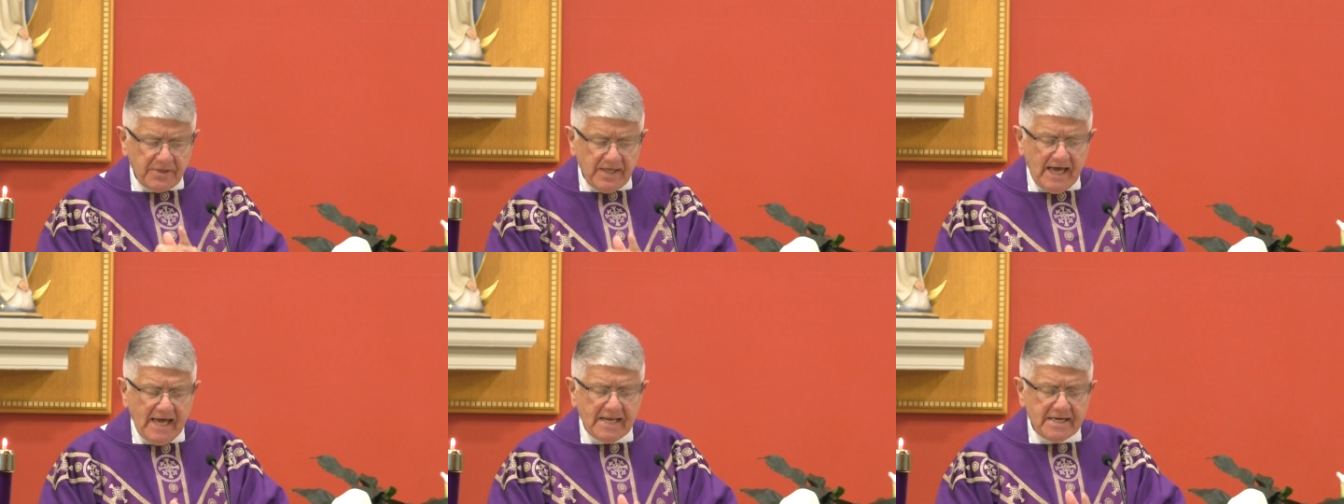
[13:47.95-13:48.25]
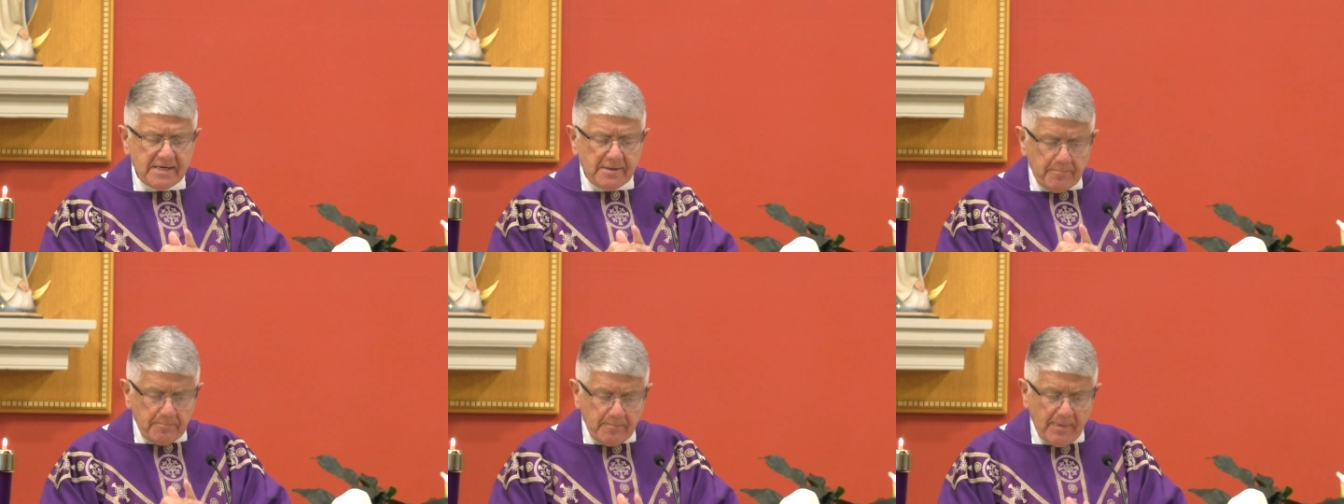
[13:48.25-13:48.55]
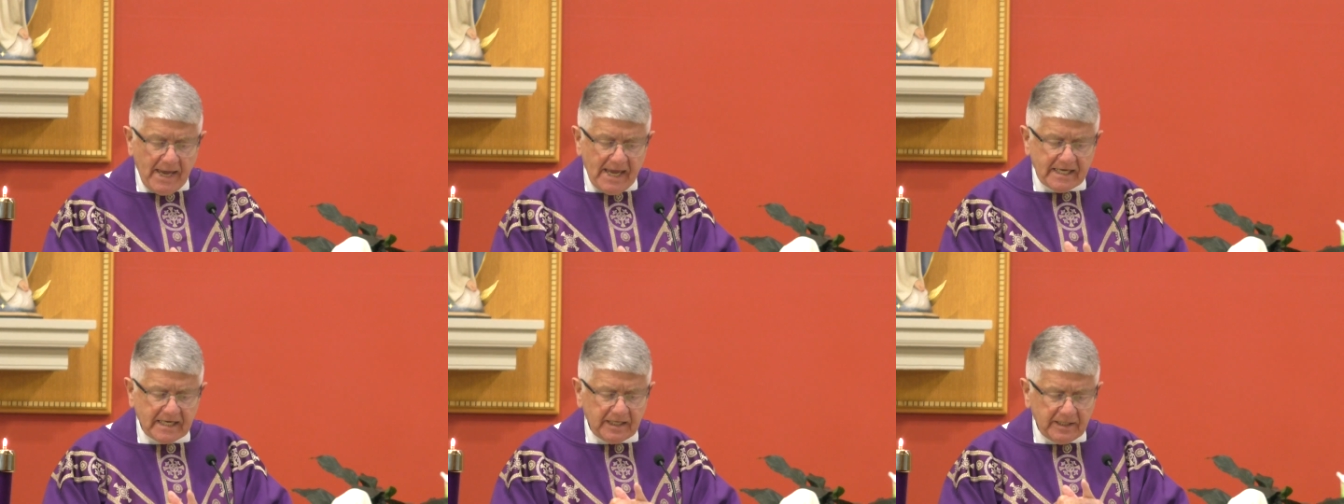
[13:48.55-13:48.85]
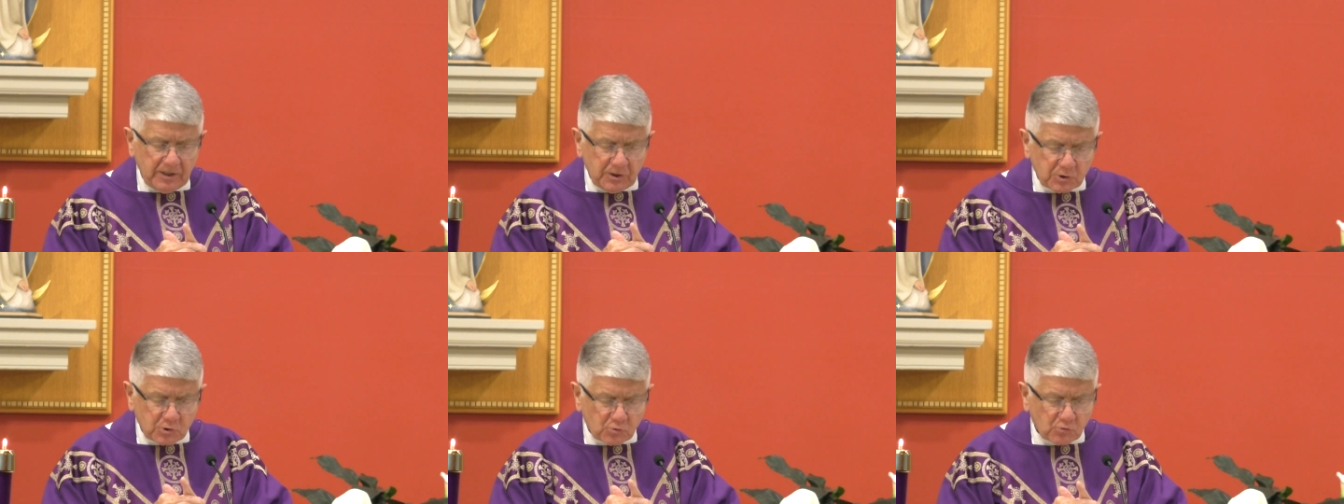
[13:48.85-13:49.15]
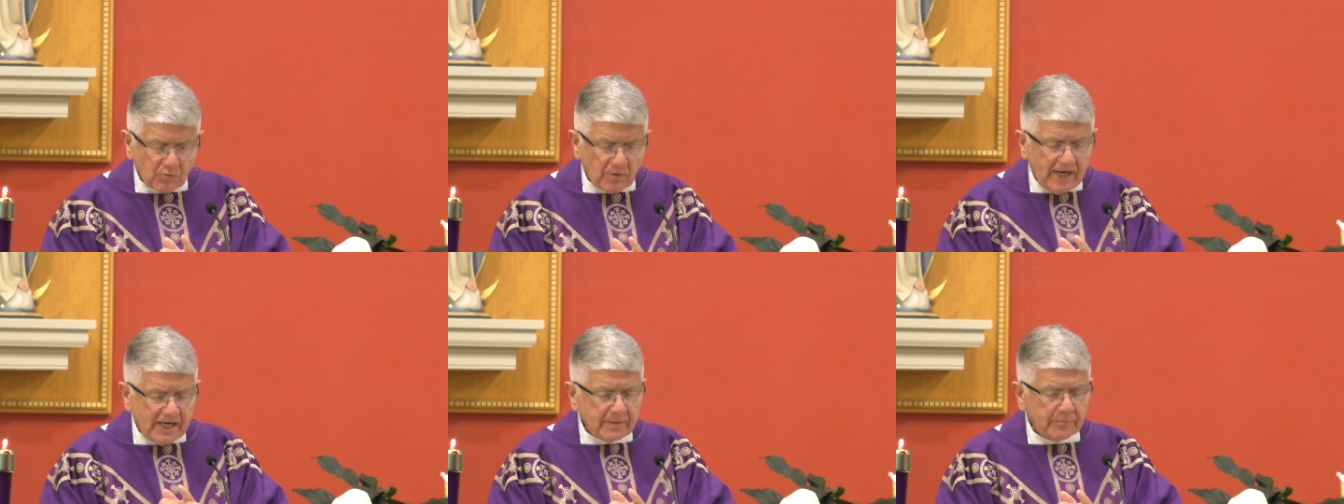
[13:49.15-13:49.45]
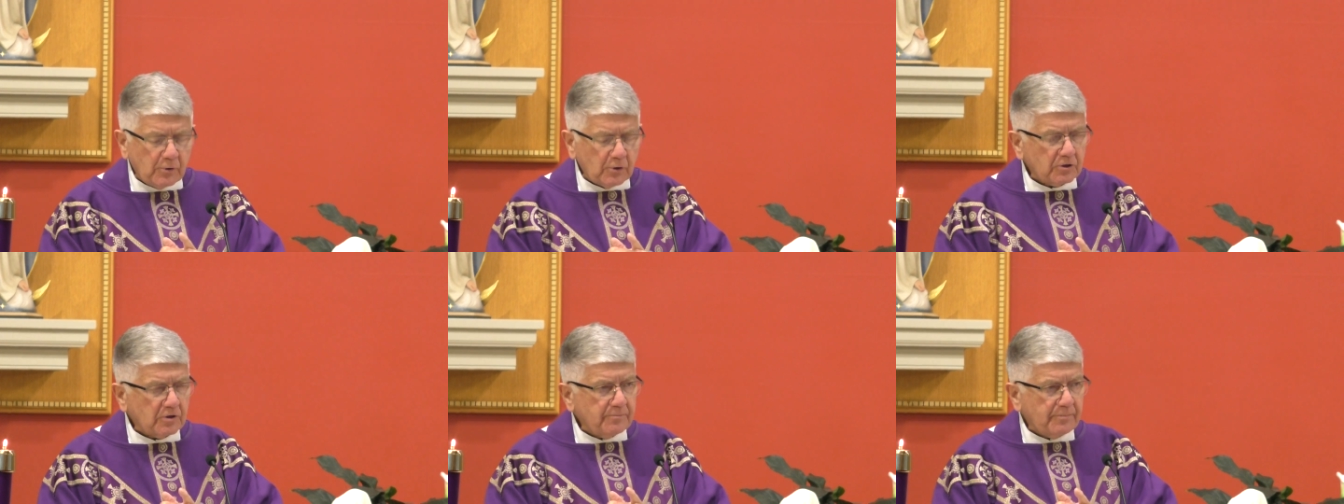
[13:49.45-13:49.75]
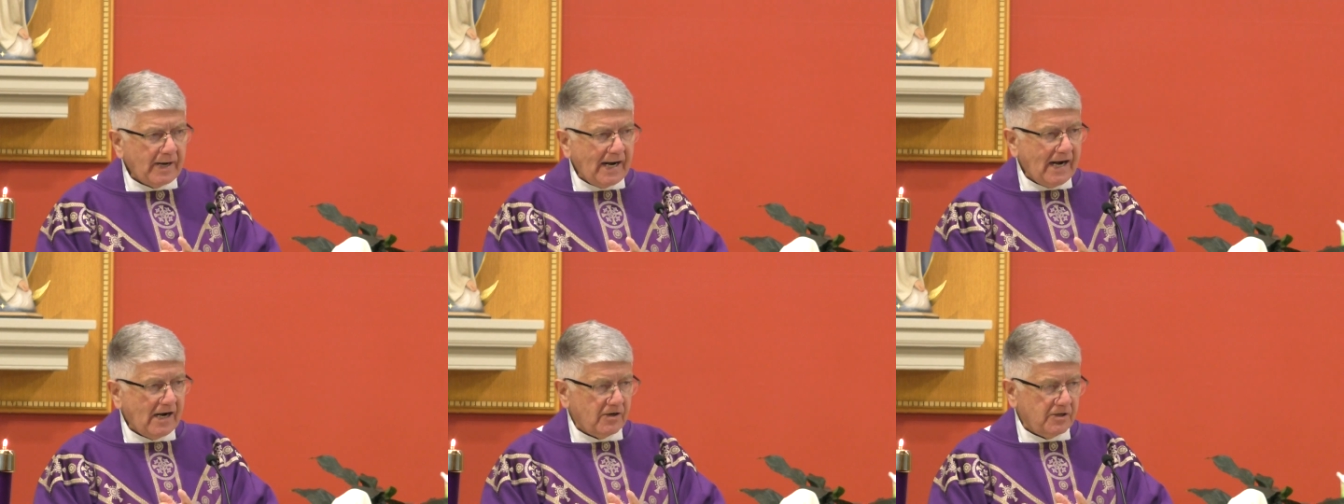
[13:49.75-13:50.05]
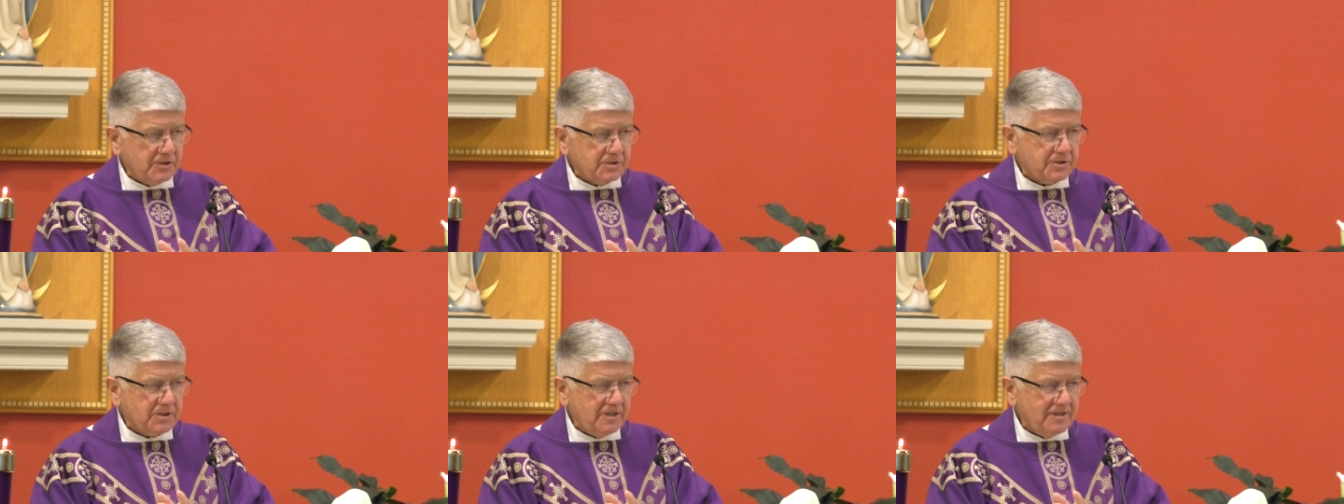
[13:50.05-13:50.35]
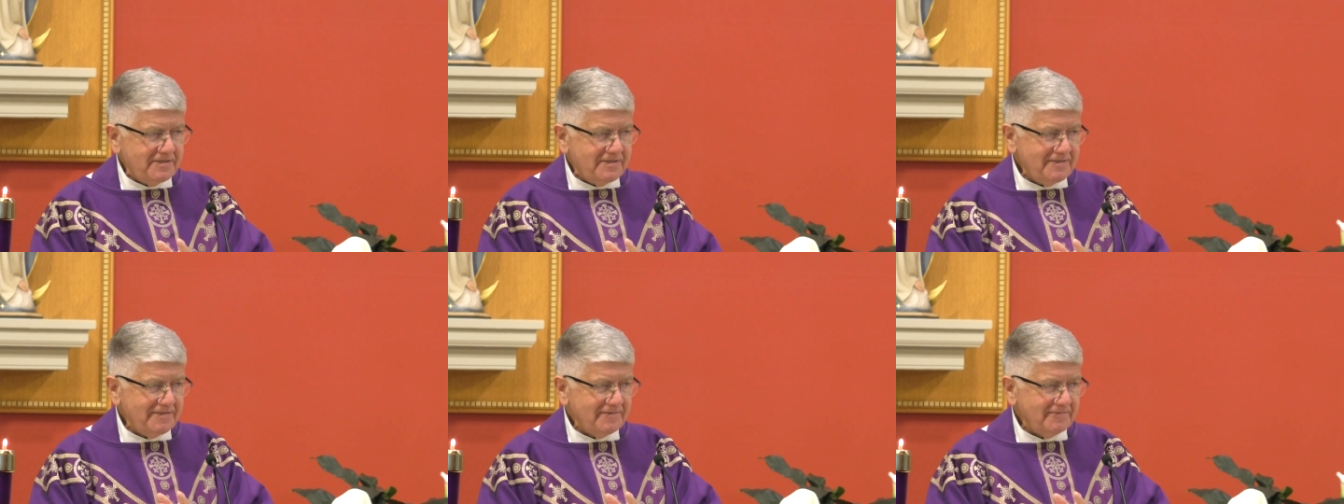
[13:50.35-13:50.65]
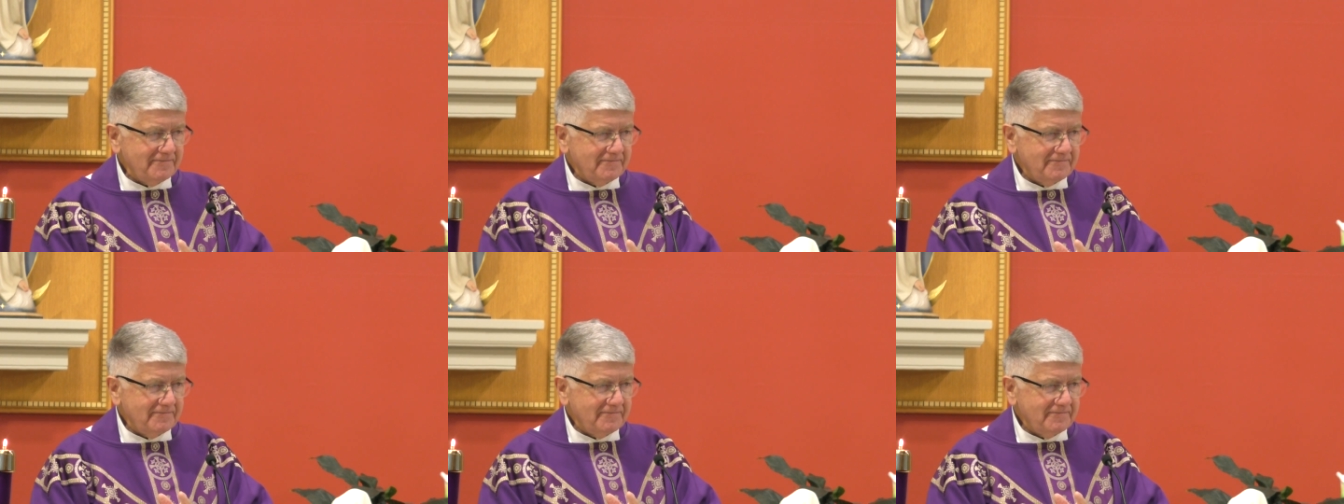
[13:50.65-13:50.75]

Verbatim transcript: then make an incredible comparison